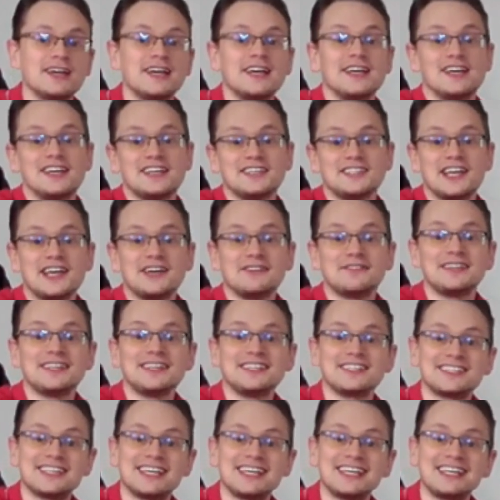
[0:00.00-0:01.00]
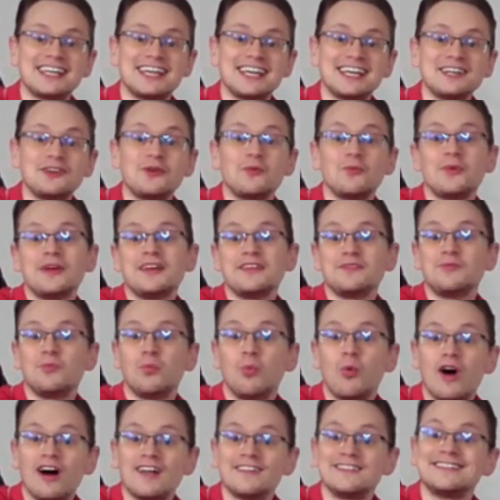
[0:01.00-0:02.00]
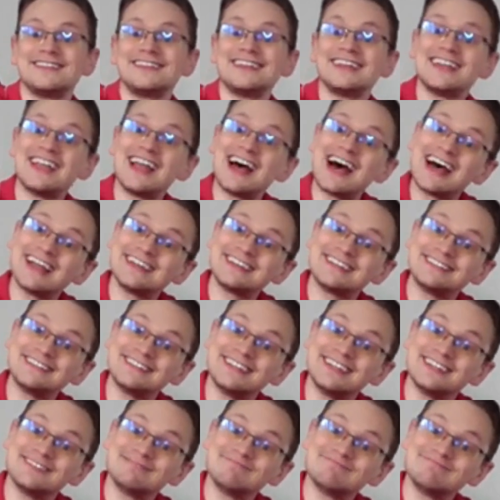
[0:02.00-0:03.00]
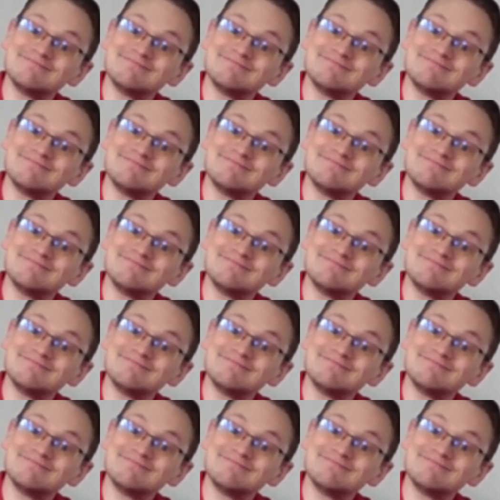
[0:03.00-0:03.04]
is only singing with 1 lun.